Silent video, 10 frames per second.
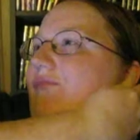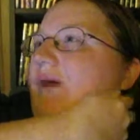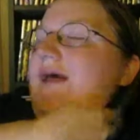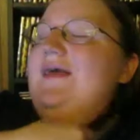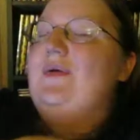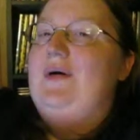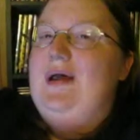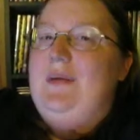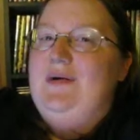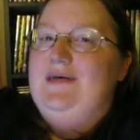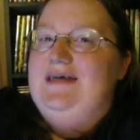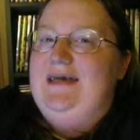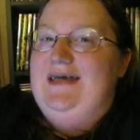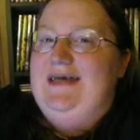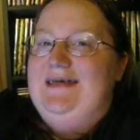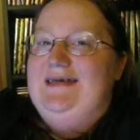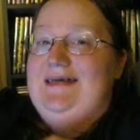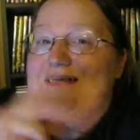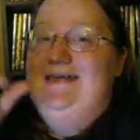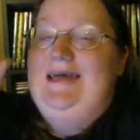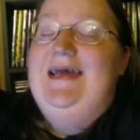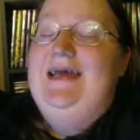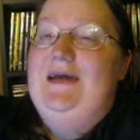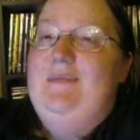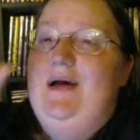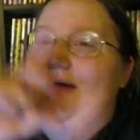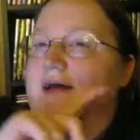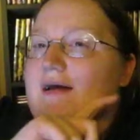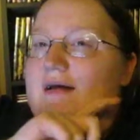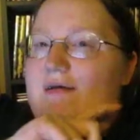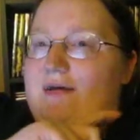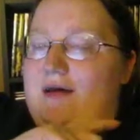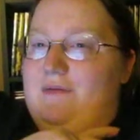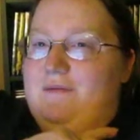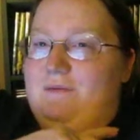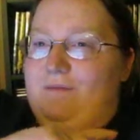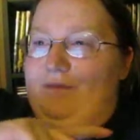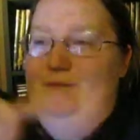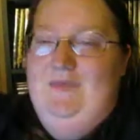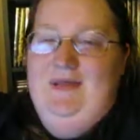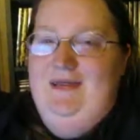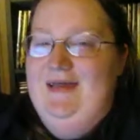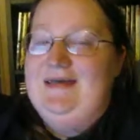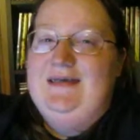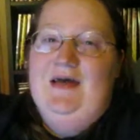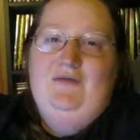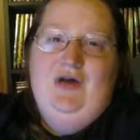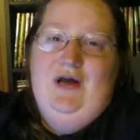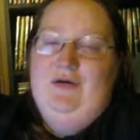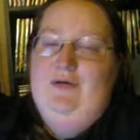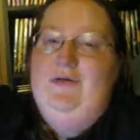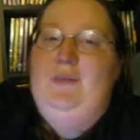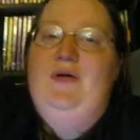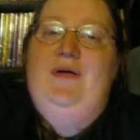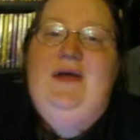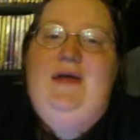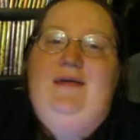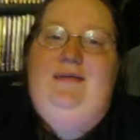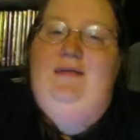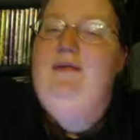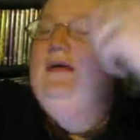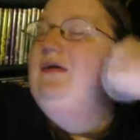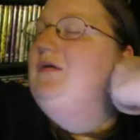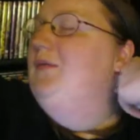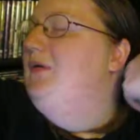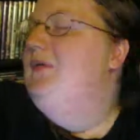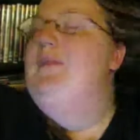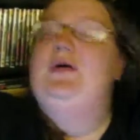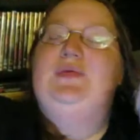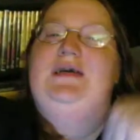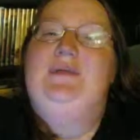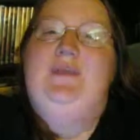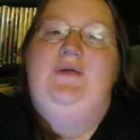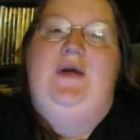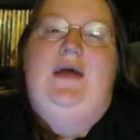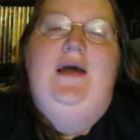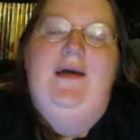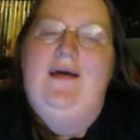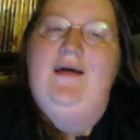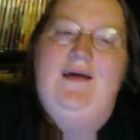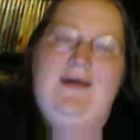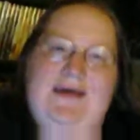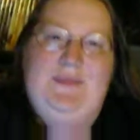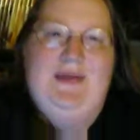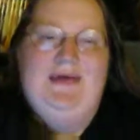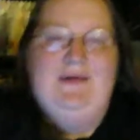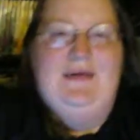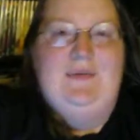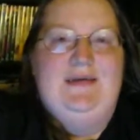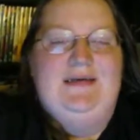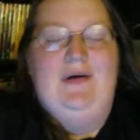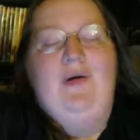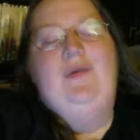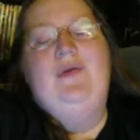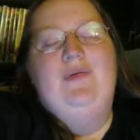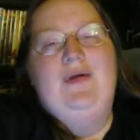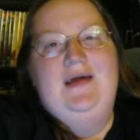I think the one I posted is team, you know, this love triangle of the movie, the most recent movie. Because, I mean, there, there was the whole